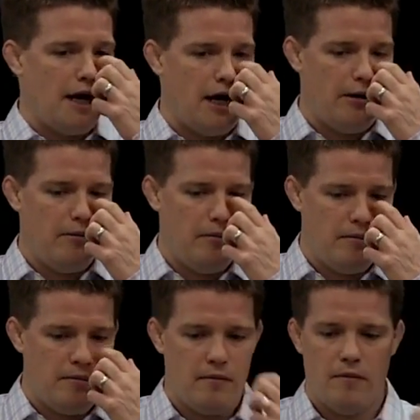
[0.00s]

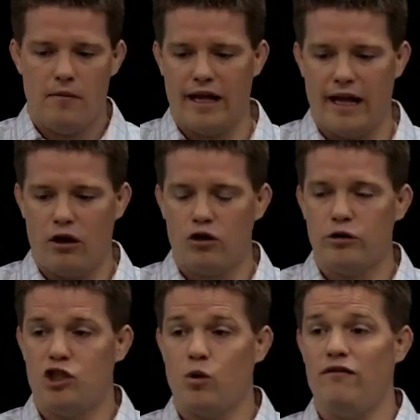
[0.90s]
like I go
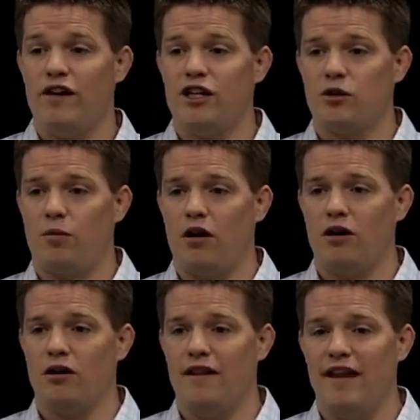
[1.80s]
to a joint venture
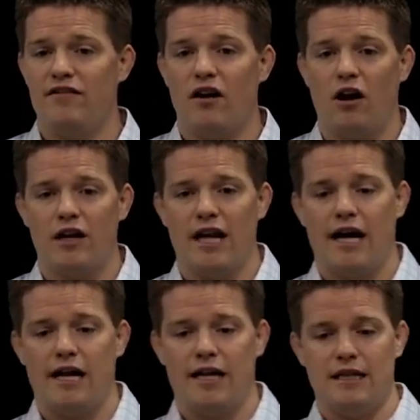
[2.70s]
partner and they've already
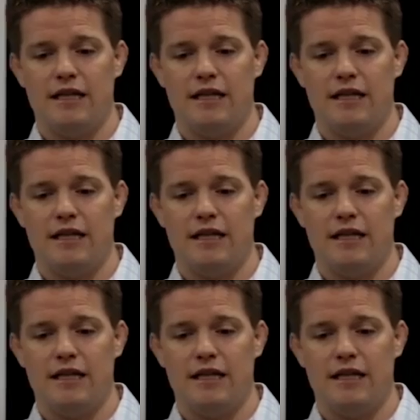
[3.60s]
got a